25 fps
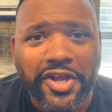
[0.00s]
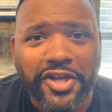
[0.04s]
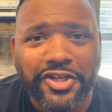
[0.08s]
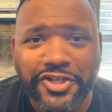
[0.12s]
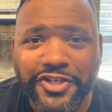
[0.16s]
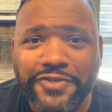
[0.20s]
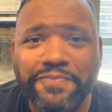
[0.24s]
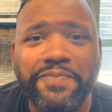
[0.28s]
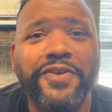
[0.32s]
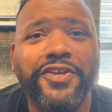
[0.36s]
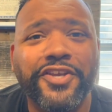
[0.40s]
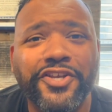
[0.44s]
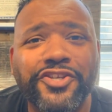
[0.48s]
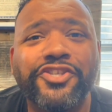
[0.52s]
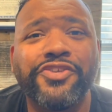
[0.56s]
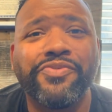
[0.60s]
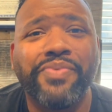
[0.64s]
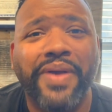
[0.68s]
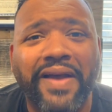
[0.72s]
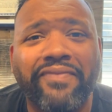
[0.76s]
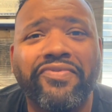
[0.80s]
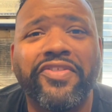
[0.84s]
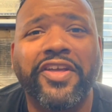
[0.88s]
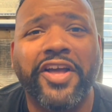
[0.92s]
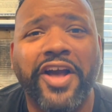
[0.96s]
Just because you
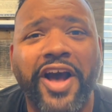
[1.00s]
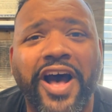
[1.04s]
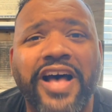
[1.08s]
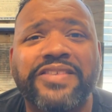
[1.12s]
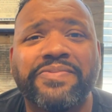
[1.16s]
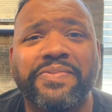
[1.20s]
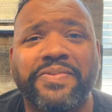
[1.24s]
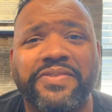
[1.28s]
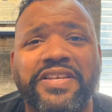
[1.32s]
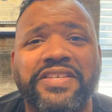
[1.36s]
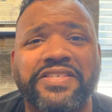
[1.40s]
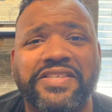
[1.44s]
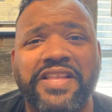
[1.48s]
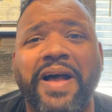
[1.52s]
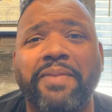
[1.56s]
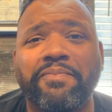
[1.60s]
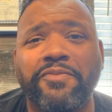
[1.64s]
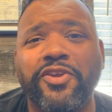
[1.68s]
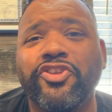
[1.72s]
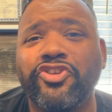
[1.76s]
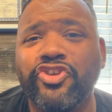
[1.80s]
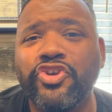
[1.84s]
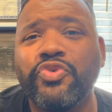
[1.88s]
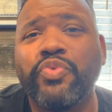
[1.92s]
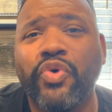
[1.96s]
have the gospel does not
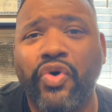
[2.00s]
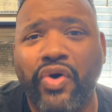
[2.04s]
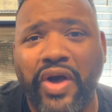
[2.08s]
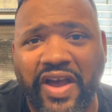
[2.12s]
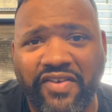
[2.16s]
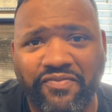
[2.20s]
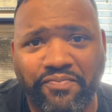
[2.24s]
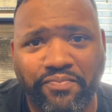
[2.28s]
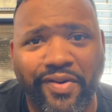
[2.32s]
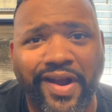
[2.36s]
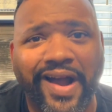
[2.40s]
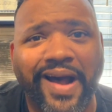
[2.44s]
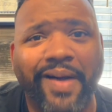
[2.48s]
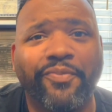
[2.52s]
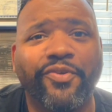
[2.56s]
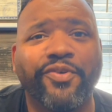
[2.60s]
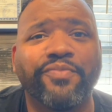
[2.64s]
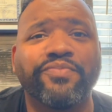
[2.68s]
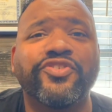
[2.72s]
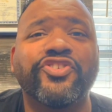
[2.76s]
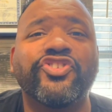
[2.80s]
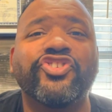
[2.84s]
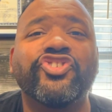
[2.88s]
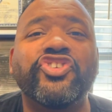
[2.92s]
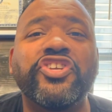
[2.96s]
mean you won't have
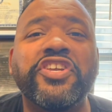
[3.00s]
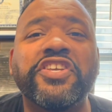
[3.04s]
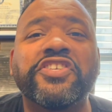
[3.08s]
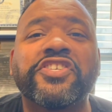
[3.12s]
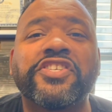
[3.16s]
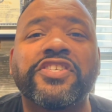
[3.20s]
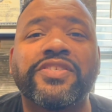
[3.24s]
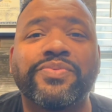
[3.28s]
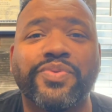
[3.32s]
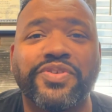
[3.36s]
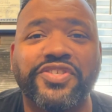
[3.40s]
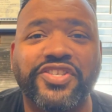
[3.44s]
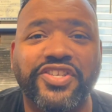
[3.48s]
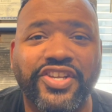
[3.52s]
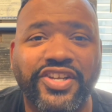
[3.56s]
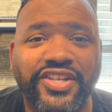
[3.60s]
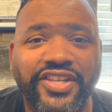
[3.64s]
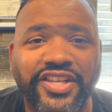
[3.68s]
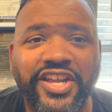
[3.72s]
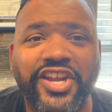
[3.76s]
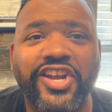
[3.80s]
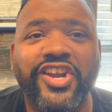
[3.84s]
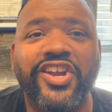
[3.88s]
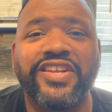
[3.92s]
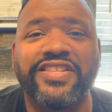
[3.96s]
problems. Jesus was
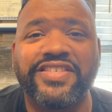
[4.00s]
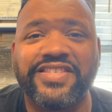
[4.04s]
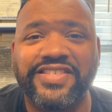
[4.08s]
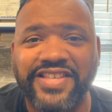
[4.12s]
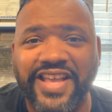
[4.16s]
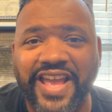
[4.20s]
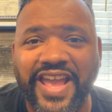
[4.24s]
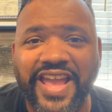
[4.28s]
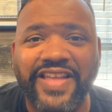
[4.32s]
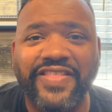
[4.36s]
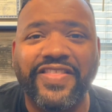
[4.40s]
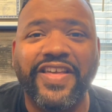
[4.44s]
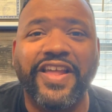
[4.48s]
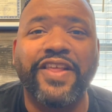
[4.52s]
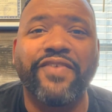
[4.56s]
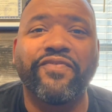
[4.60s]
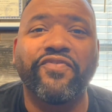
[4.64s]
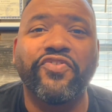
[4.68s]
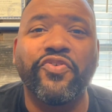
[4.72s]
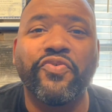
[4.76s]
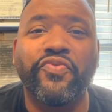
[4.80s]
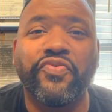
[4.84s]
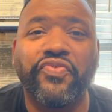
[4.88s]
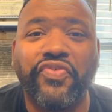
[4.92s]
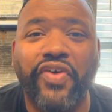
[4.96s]
clear in saying that if
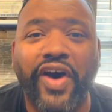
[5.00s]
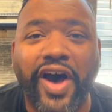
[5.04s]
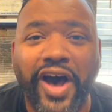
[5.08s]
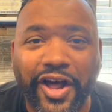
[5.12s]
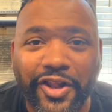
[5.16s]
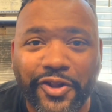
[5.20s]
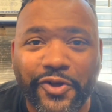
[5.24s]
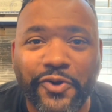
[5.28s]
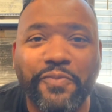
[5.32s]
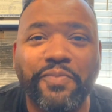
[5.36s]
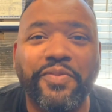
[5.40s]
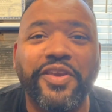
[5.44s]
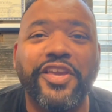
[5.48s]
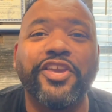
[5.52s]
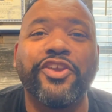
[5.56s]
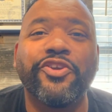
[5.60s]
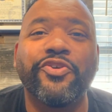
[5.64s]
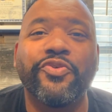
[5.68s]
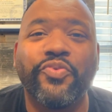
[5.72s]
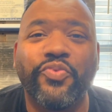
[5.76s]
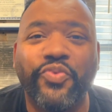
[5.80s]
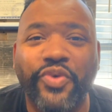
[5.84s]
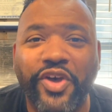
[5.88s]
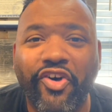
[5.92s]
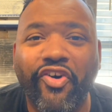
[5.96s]
you follow me,
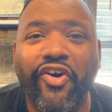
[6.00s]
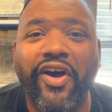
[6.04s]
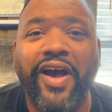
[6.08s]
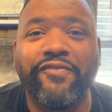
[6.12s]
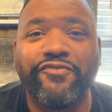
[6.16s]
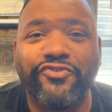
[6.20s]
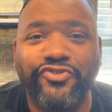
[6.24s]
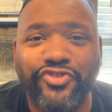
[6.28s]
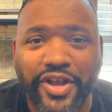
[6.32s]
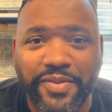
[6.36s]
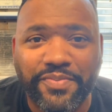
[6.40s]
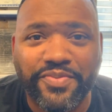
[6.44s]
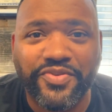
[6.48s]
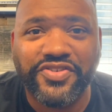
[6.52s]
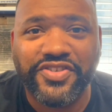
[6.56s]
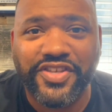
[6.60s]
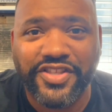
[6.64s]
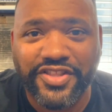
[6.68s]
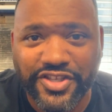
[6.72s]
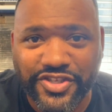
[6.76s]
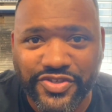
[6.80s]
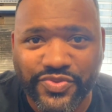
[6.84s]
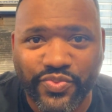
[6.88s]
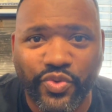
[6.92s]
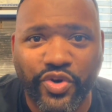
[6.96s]
you will have troubles
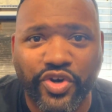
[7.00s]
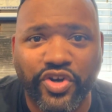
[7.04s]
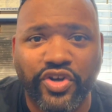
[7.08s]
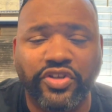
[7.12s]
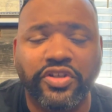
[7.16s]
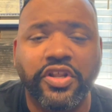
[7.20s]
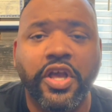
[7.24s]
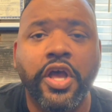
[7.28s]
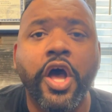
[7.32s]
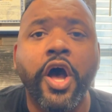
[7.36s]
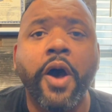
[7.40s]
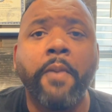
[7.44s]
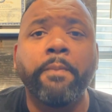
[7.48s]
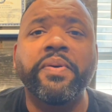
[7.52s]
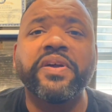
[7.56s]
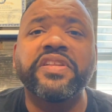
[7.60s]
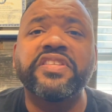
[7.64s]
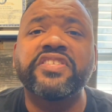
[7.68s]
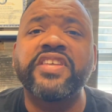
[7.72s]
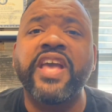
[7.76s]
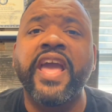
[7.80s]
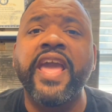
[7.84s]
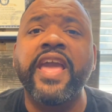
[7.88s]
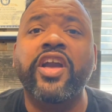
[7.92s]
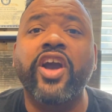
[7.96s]
in this world. But
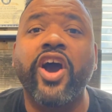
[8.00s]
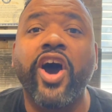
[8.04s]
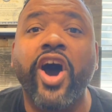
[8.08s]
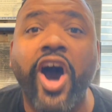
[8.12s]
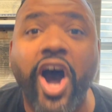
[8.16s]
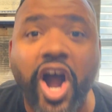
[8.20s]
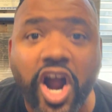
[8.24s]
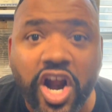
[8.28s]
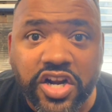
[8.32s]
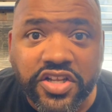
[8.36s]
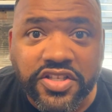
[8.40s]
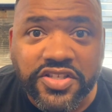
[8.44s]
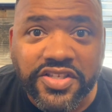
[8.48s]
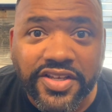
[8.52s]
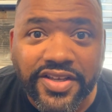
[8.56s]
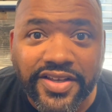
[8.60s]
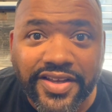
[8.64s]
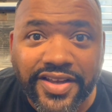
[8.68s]
take heart,